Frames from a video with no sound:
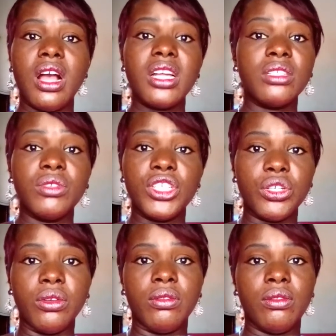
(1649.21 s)
has
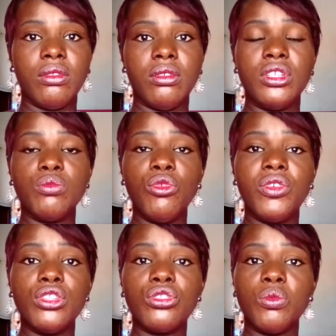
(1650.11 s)
vision, is
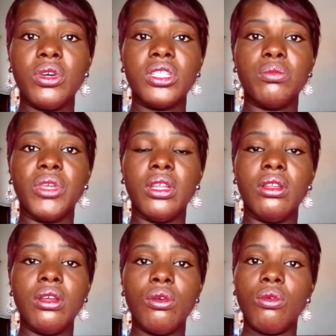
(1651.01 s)
moving towards
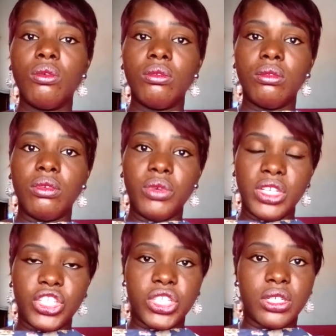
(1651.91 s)
being
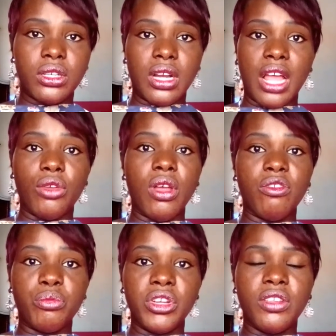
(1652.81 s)
rich, like you
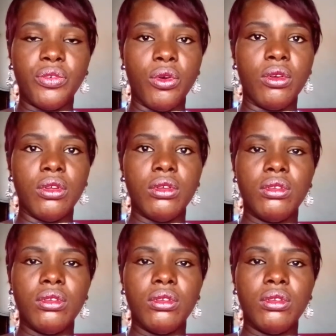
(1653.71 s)
have prayed for.